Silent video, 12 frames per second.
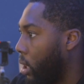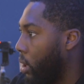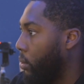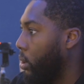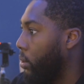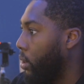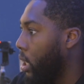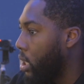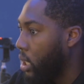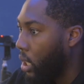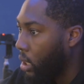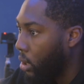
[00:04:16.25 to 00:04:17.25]
For the verses,
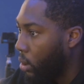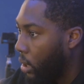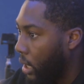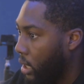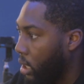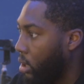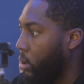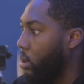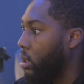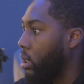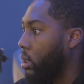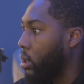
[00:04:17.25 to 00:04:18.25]
I know I had to do
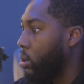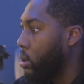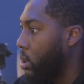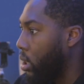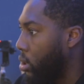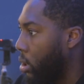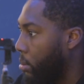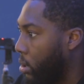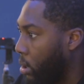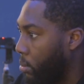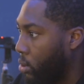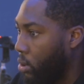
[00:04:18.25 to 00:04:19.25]
something because I chopped
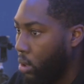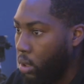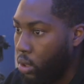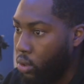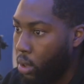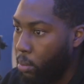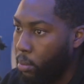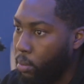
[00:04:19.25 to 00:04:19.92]
some drum,